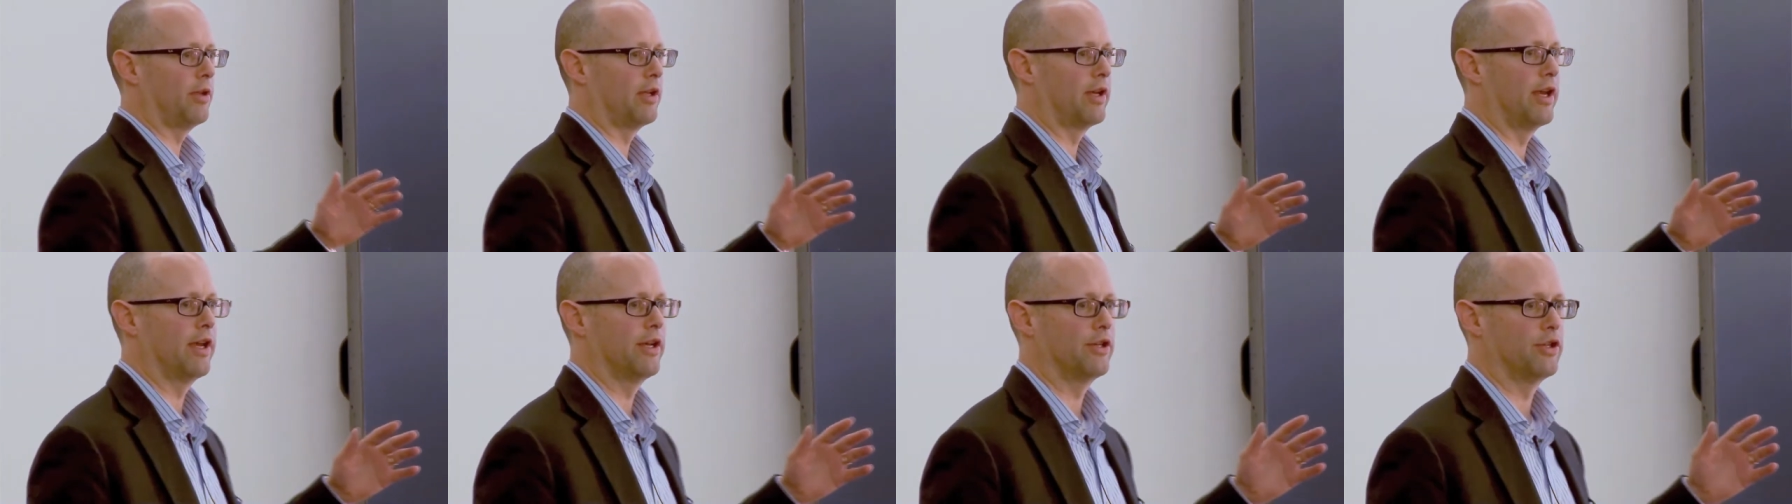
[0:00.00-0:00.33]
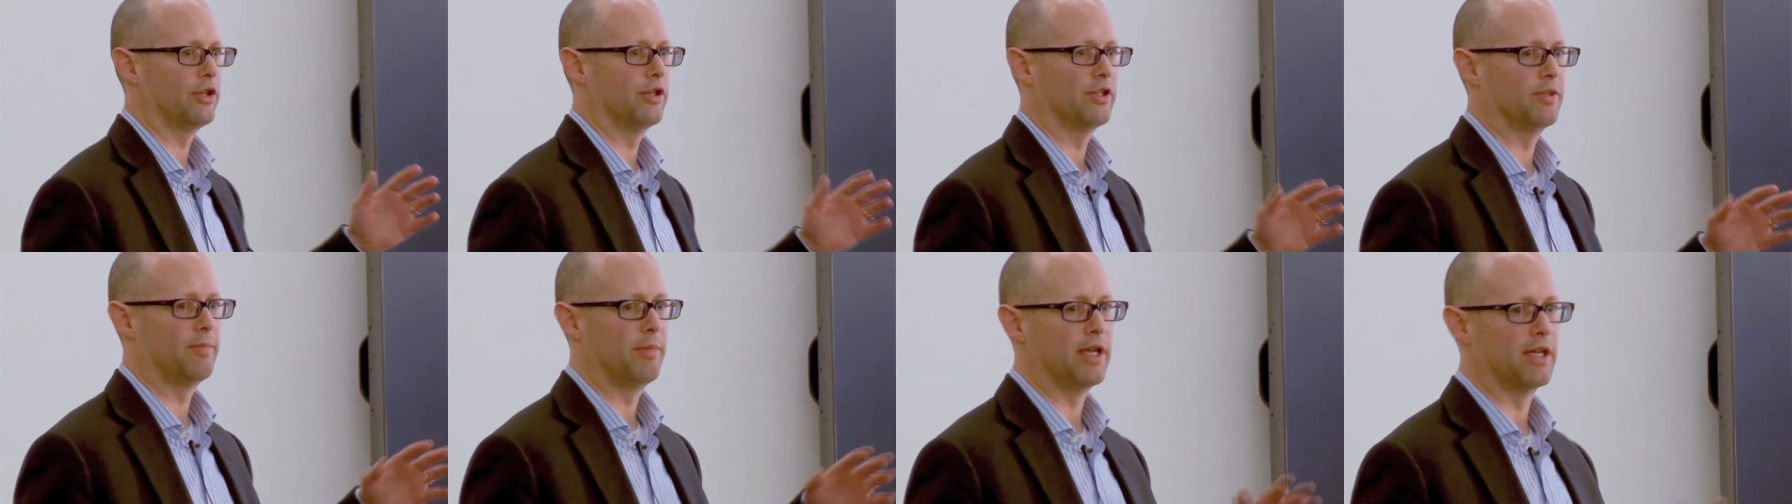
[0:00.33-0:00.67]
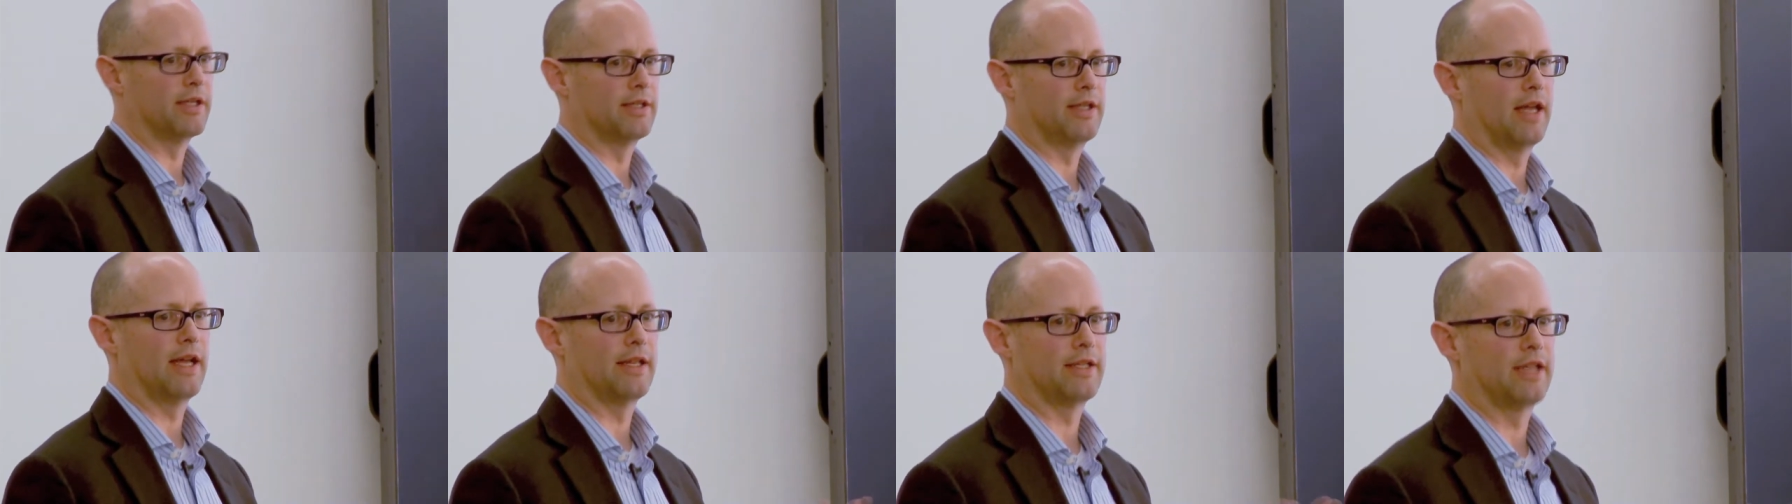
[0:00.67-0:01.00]
applications
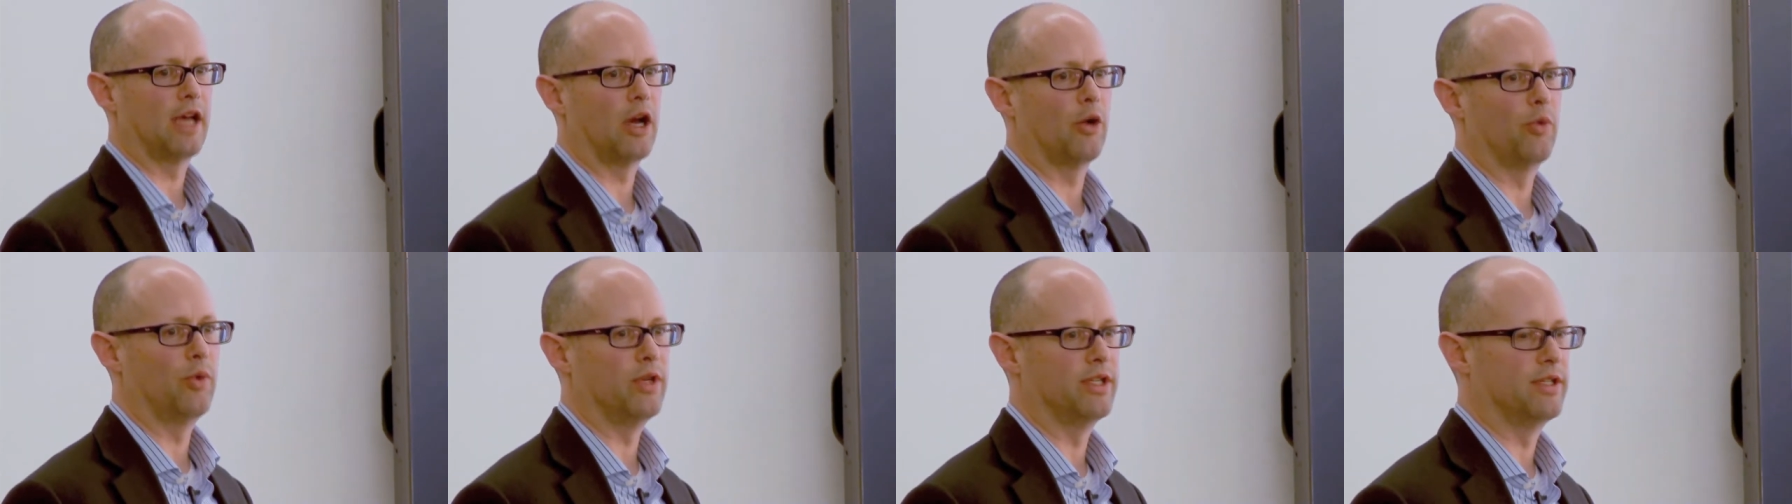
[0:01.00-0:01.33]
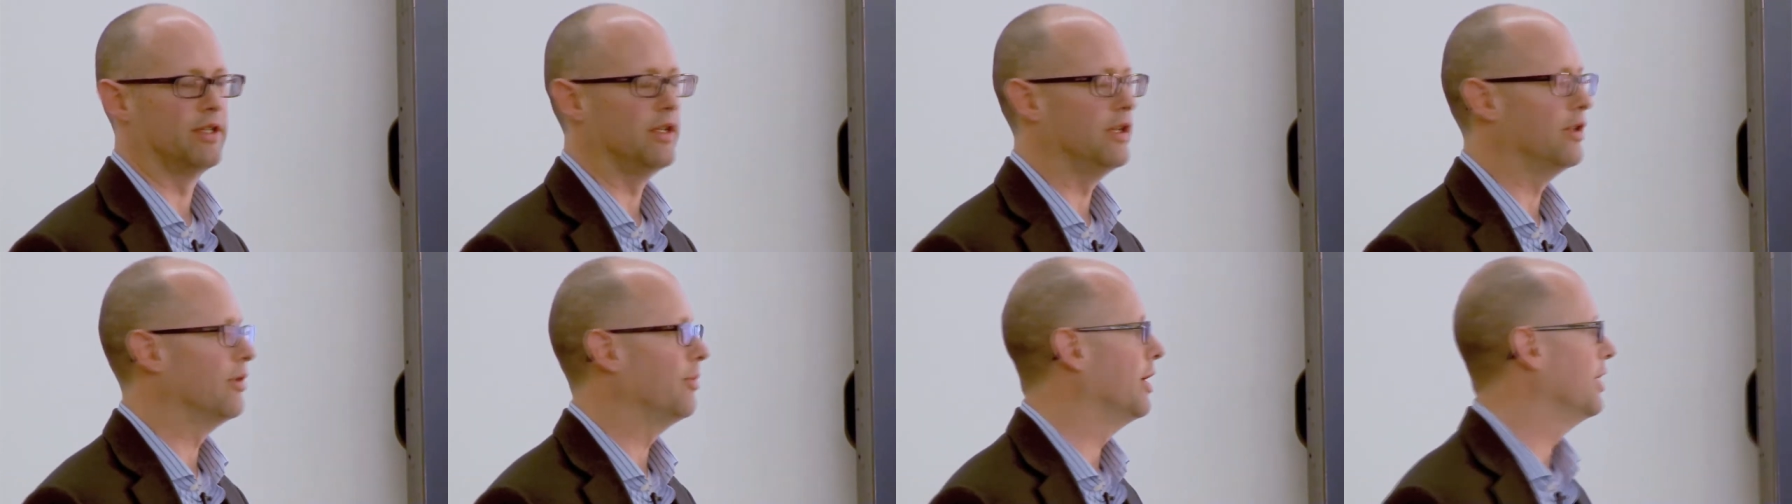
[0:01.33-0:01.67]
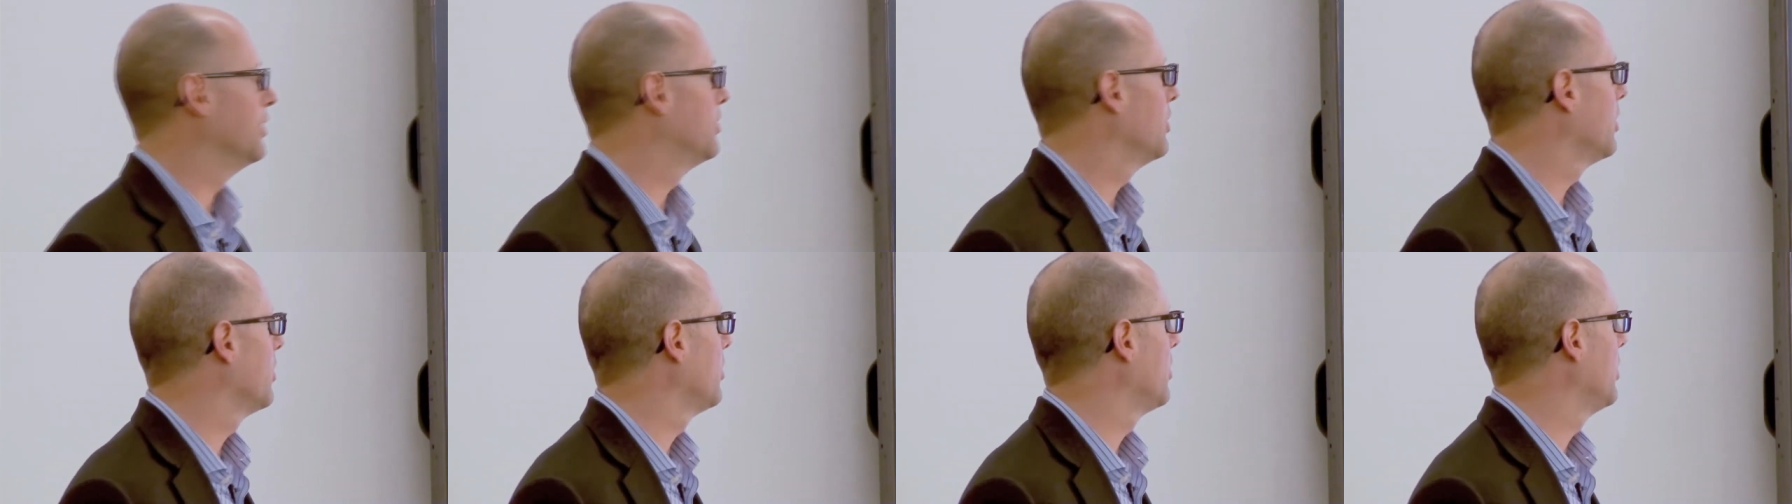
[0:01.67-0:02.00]
because that's how we see them
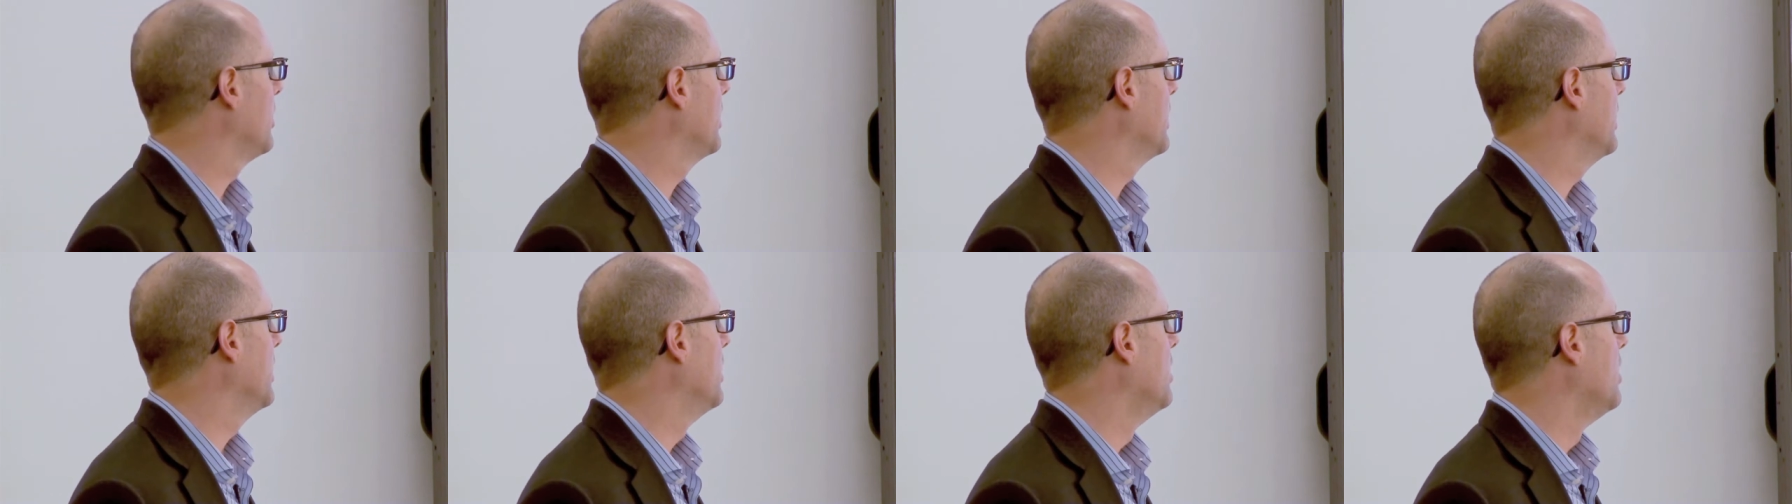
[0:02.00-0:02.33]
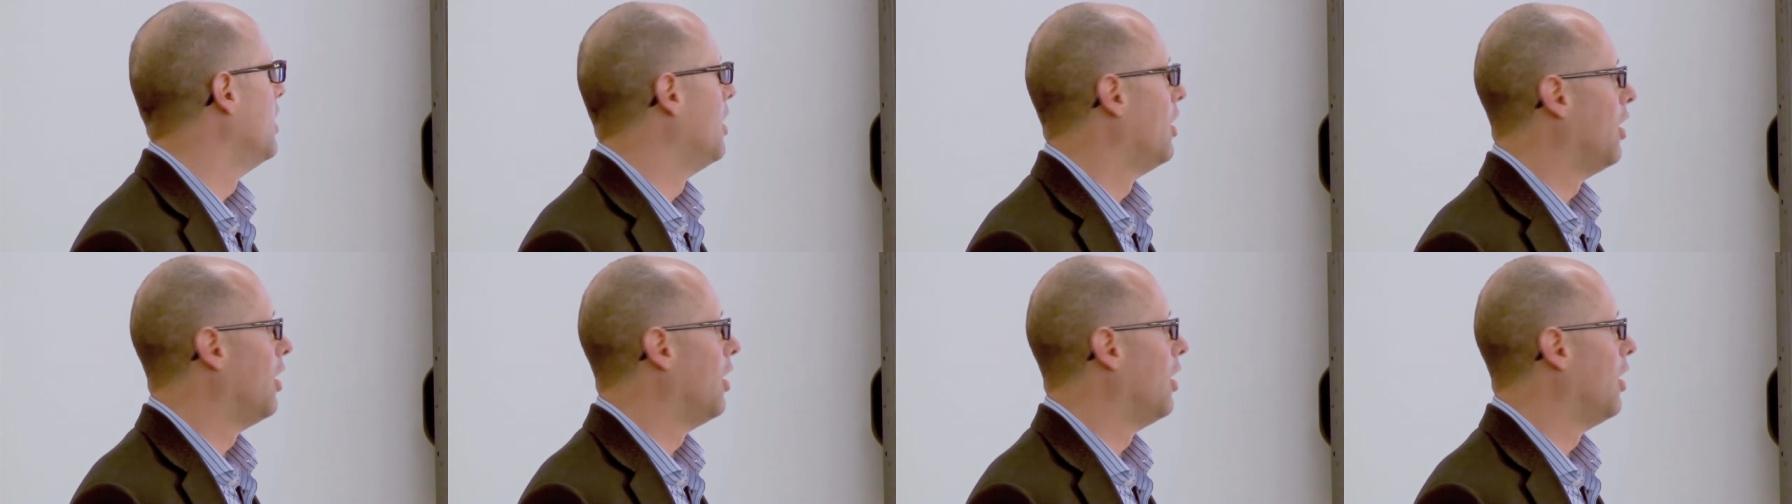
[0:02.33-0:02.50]
internally.